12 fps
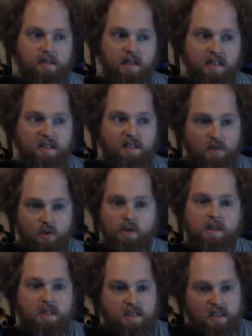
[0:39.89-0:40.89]
It's
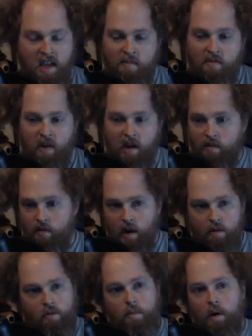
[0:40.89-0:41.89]
literally the same fight for
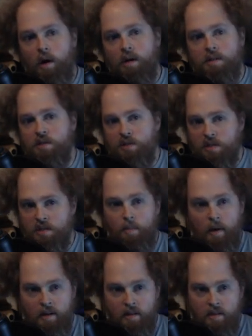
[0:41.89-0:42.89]
every boss. It's just
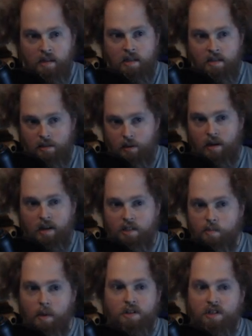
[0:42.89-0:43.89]
the Stone Hands
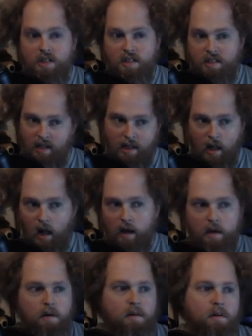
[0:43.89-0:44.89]
punching stun lock
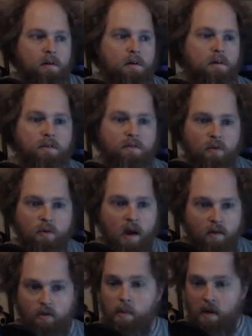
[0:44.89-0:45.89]
for
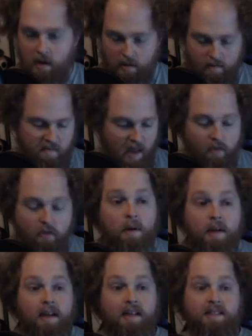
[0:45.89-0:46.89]
everybody.
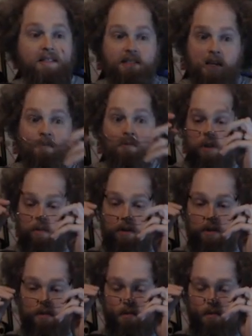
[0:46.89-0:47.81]
Everybody gets the same treatment.